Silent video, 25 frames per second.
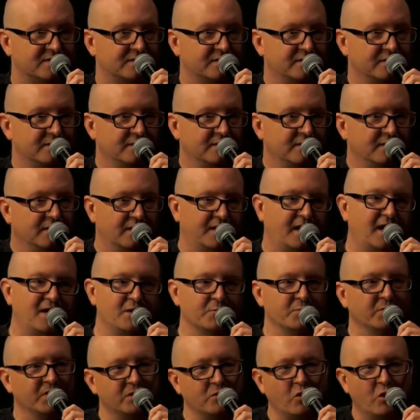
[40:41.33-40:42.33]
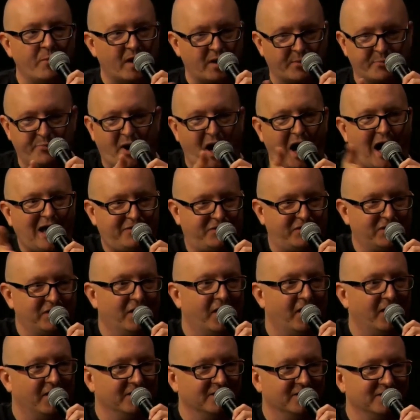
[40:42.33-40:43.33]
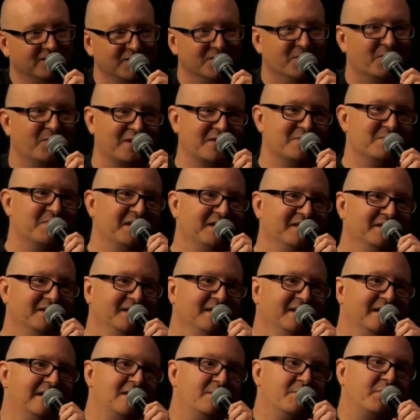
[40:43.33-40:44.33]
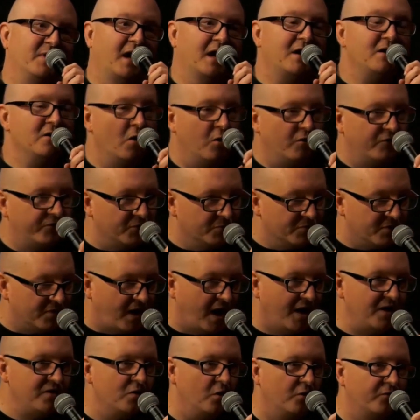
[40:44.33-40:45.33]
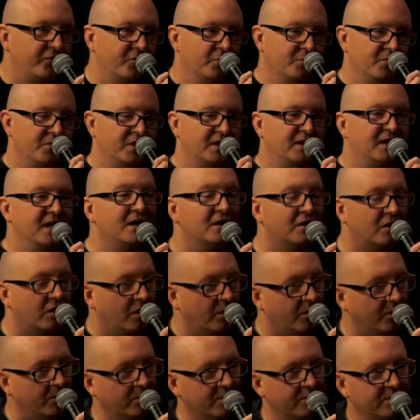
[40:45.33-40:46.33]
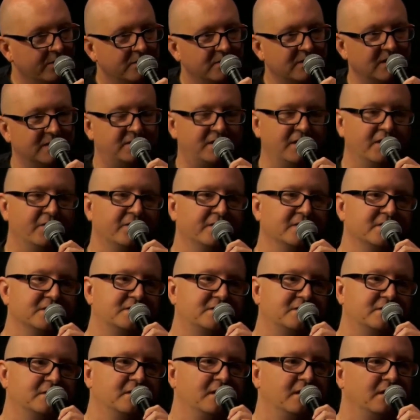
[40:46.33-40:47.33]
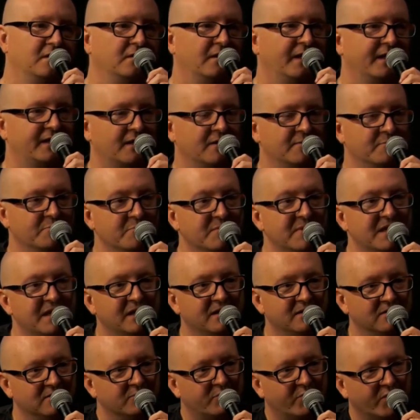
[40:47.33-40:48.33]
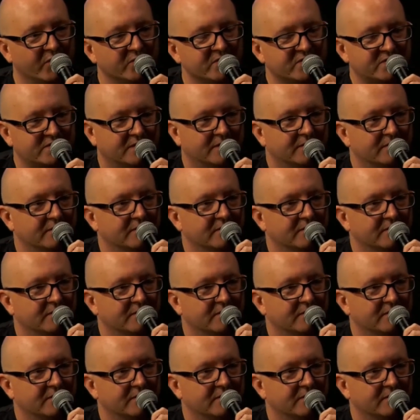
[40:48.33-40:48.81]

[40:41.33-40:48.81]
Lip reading: Like I didn't really know about Apotheon, you know what I mean? But I know from the get-go that there is like a mean person